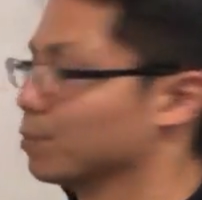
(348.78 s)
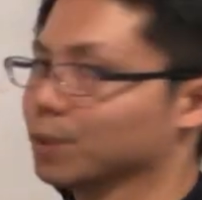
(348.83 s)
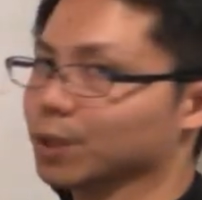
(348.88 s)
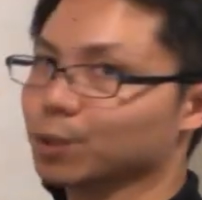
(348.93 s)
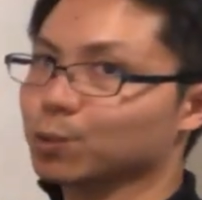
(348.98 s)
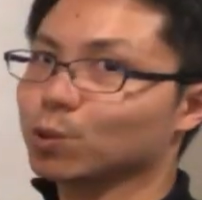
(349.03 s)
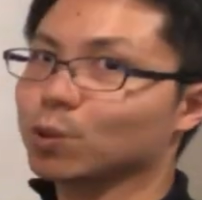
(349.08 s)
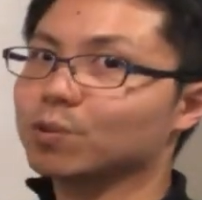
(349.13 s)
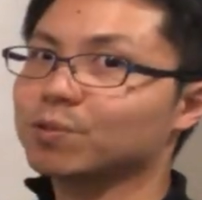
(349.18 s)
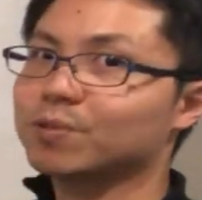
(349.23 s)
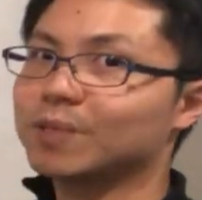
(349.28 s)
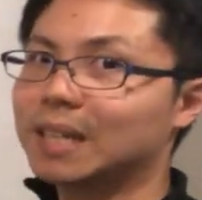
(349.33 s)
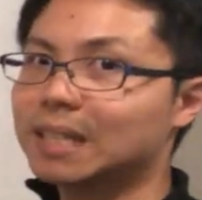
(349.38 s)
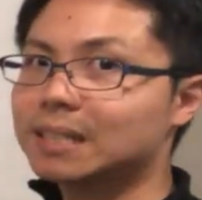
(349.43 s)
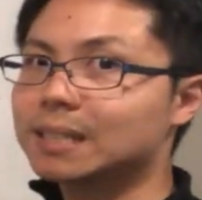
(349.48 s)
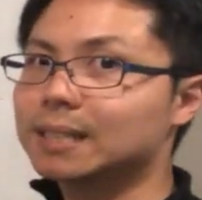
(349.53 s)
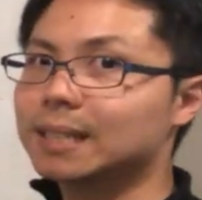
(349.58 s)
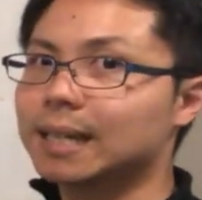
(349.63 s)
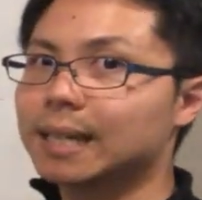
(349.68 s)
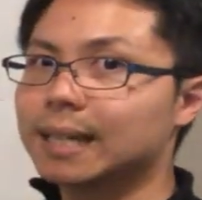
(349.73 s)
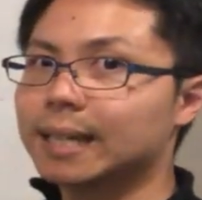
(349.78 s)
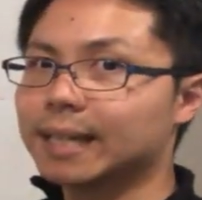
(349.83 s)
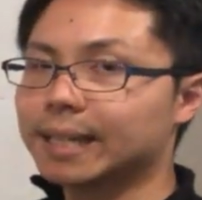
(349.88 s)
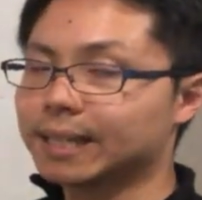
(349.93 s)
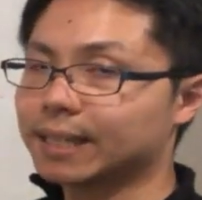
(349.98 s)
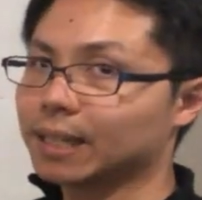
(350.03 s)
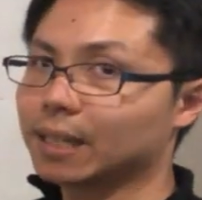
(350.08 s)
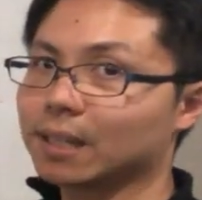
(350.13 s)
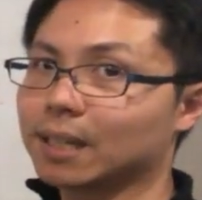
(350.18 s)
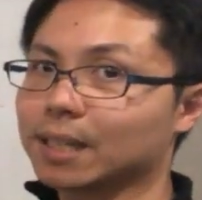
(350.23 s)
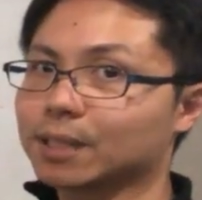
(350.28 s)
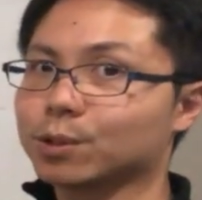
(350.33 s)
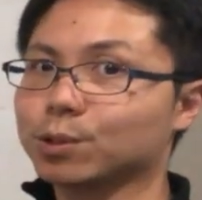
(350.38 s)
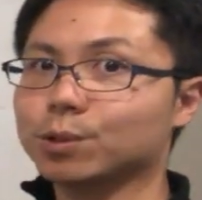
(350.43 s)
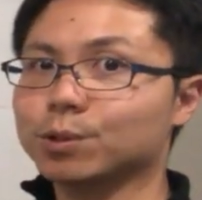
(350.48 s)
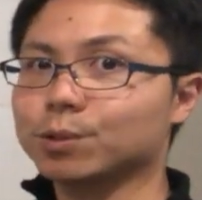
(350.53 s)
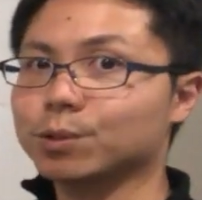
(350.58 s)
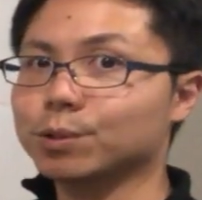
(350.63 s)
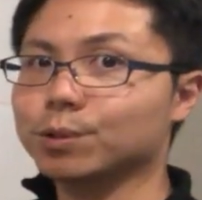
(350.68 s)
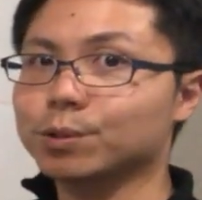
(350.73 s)
of the redraw fund and I
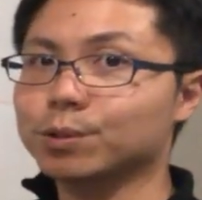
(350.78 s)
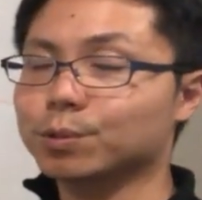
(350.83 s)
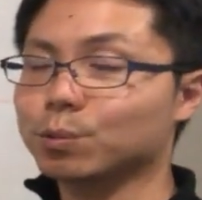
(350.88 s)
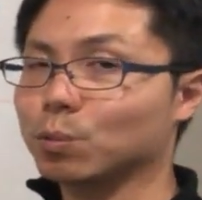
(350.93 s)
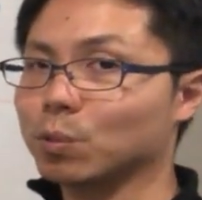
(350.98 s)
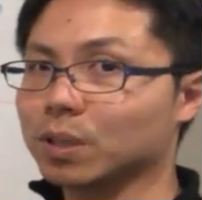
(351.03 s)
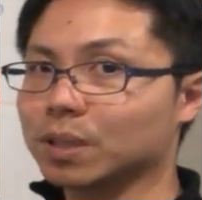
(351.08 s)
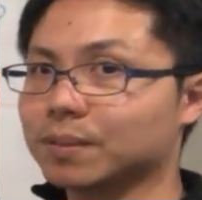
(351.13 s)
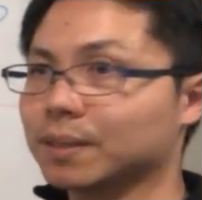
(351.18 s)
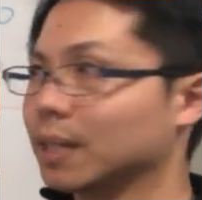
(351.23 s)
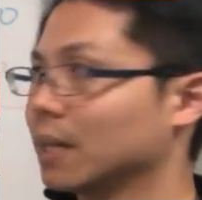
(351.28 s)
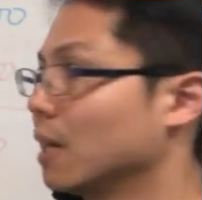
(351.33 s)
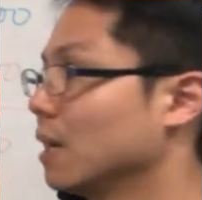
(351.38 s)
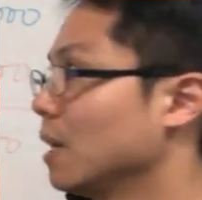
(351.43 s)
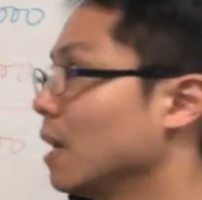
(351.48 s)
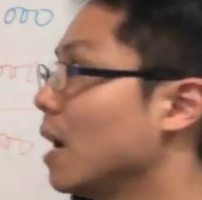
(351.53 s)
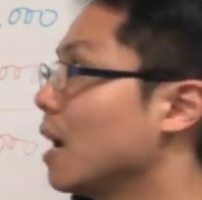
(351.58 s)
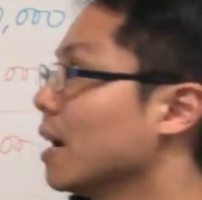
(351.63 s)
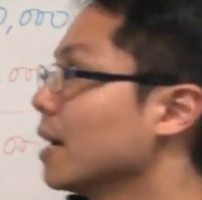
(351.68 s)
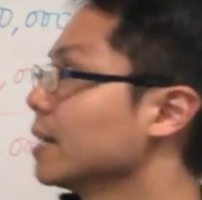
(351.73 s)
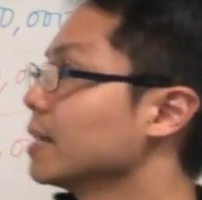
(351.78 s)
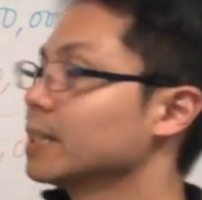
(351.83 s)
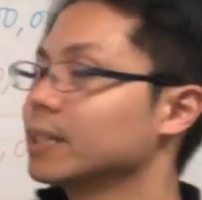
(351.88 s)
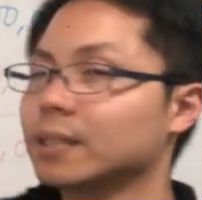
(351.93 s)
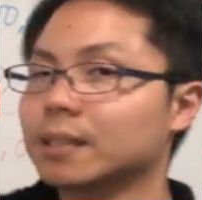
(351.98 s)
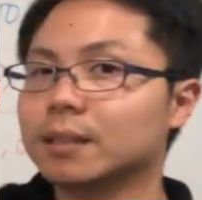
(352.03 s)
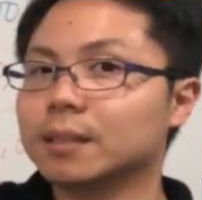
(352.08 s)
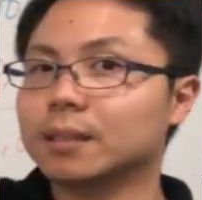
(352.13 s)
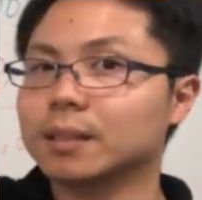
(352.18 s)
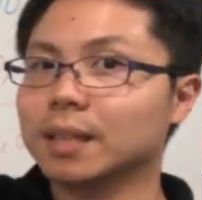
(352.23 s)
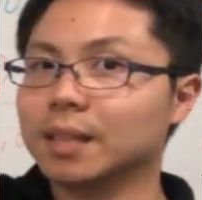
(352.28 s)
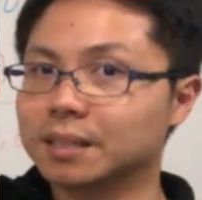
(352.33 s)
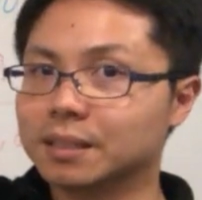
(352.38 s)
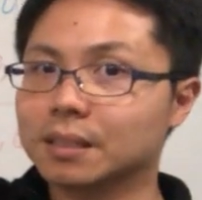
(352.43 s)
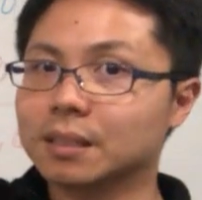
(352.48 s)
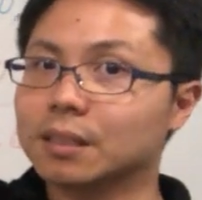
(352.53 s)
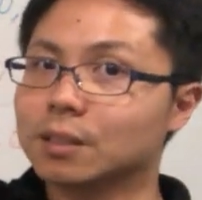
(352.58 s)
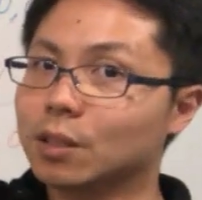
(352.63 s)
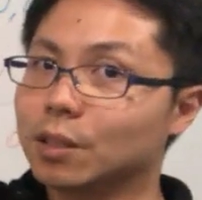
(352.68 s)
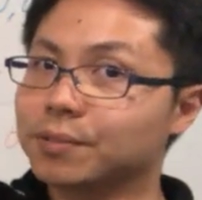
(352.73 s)
like to use whatever I like,
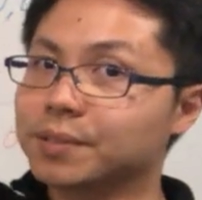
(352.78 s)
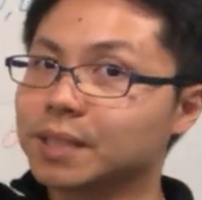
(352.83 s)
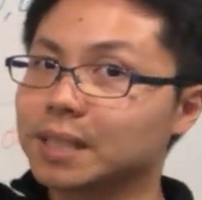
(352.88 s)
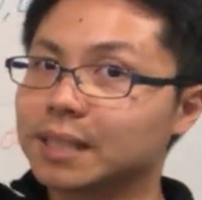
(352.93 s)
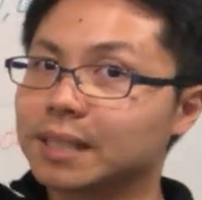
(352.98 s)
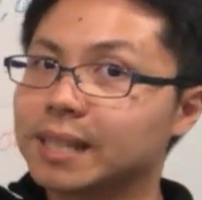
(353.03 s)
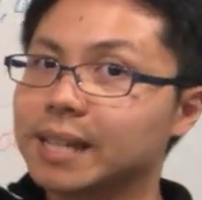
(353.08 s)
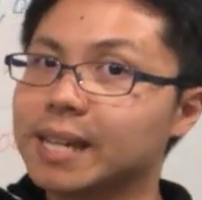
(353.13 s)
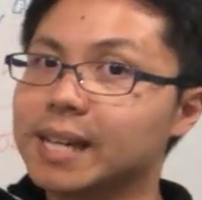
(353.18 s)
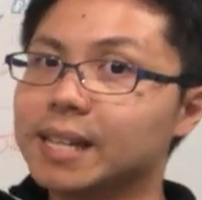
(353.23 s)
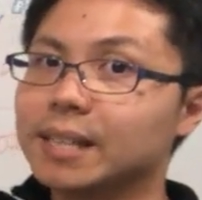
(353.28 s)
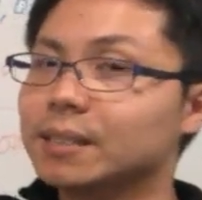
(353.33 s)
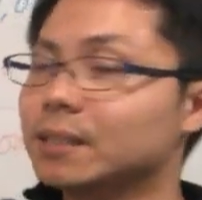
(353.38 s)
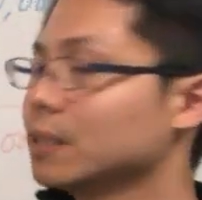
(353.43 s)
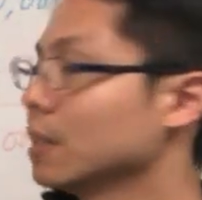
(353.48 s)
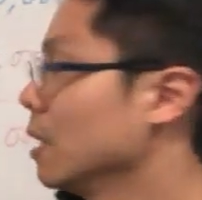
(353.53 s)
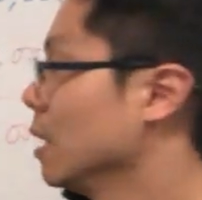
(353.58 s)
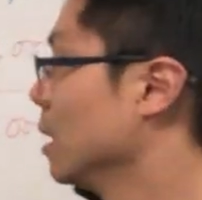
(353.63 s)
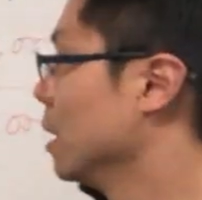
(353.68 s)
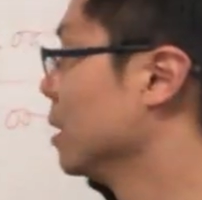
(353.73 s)
as in the offset case.